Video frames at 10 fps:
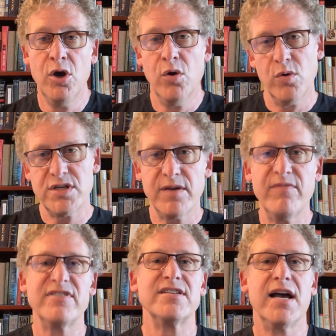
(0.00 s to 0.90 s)
which
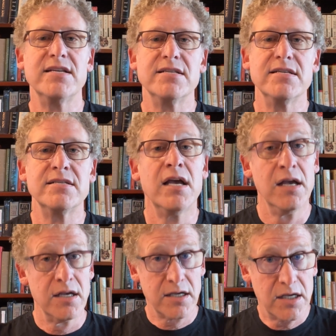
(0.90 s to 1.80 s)
emphasizes
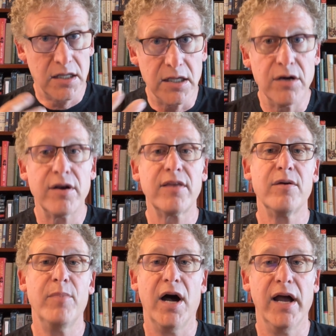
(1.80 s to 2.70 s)
clearing the
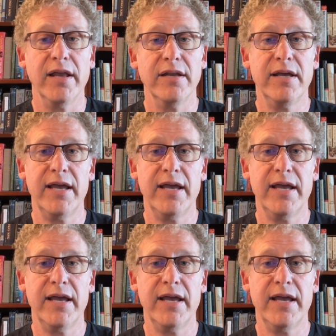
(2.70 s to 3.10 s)
mind